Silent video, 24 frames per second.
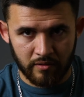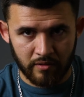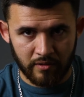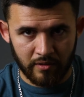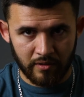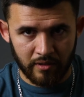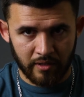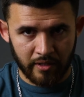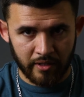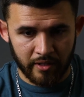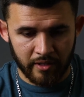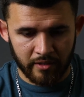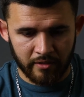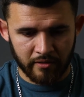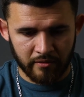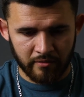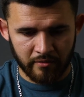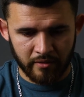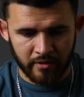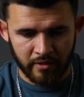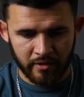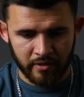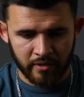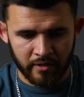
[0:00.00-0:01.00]
slide it
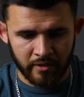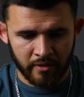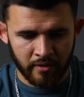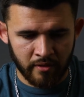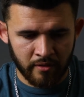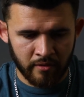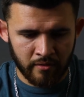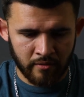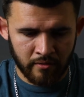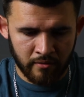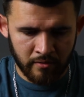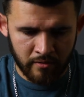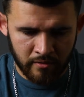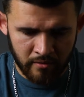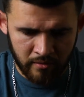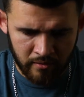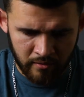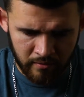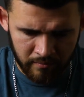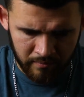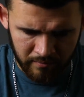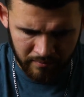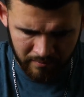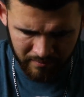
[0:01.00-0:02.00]
right
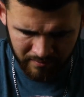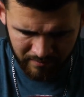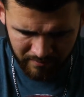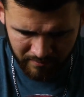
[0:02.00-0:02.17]
on,